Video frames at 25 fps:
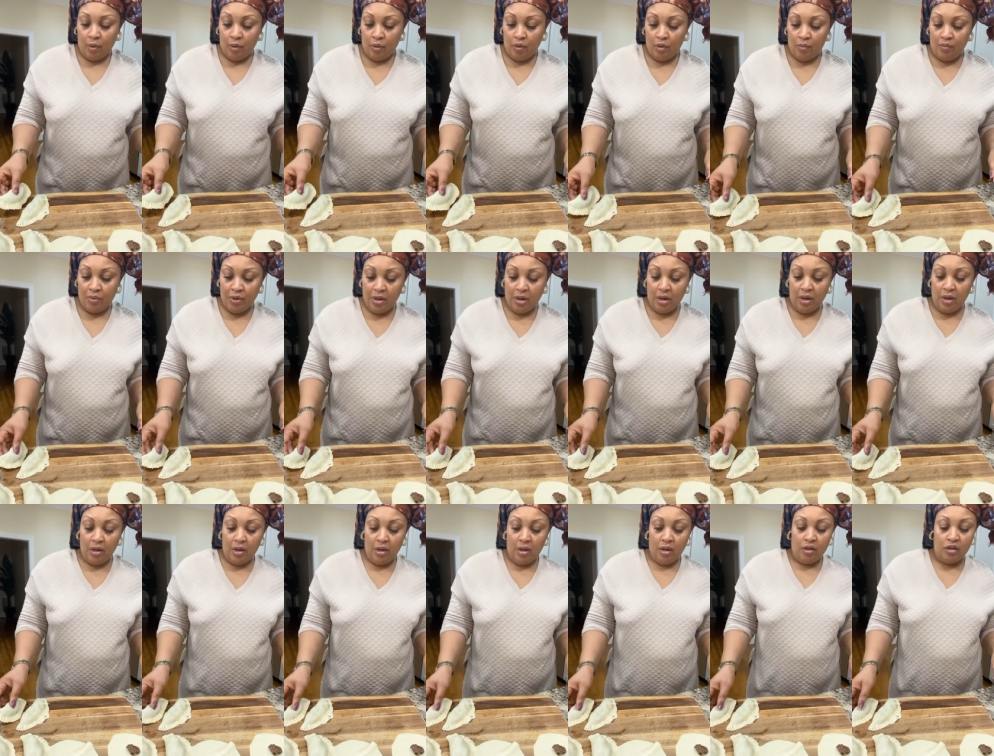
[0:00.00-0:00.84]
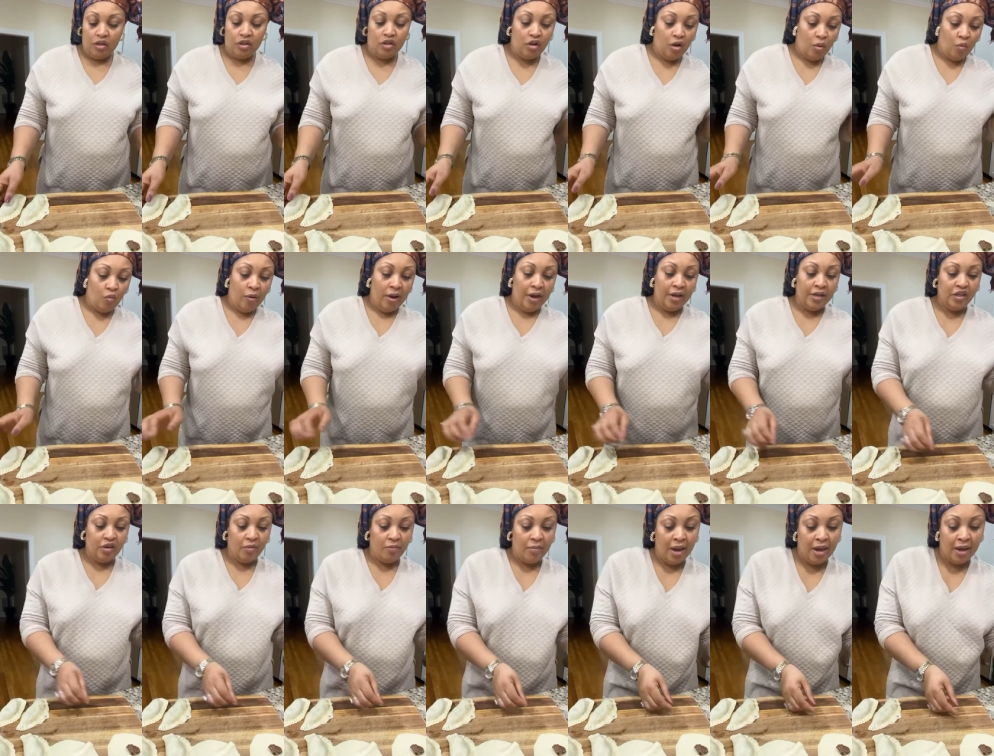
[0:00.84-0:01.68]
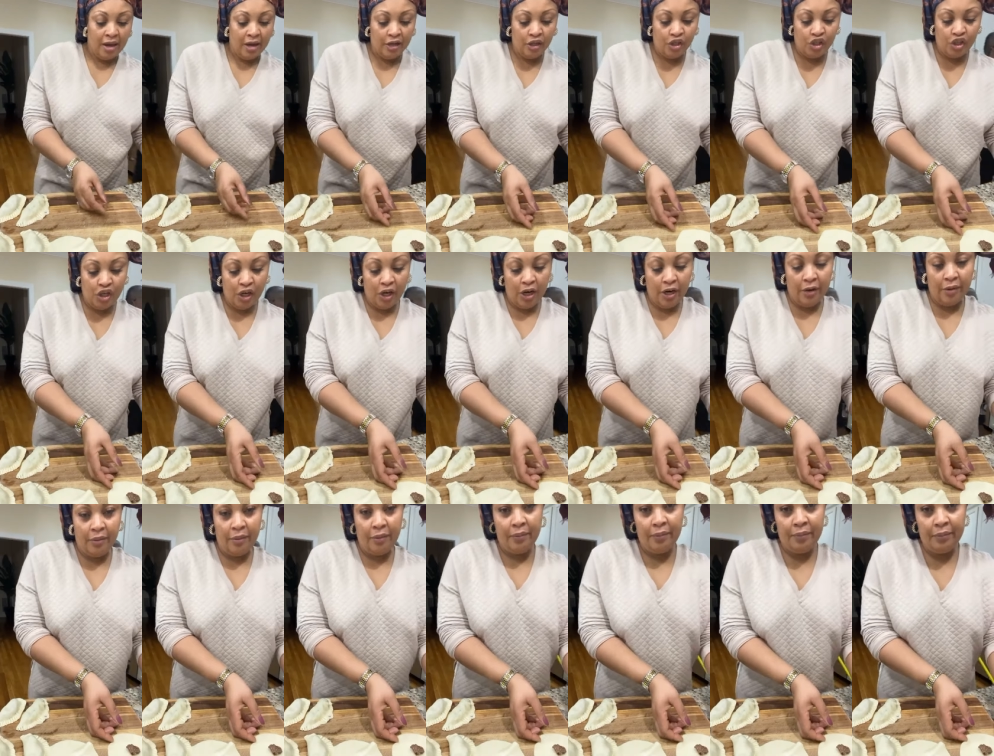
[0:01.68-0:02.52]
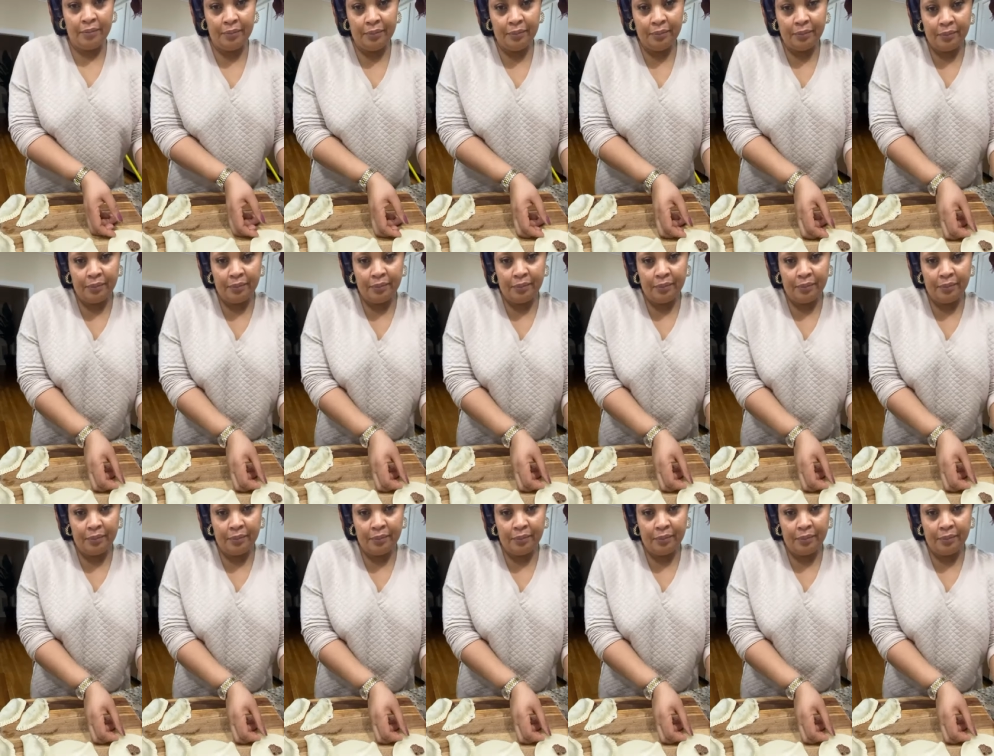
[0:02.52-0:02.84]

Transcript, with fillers: I'm going to be somewhere in Jamaica and Chile.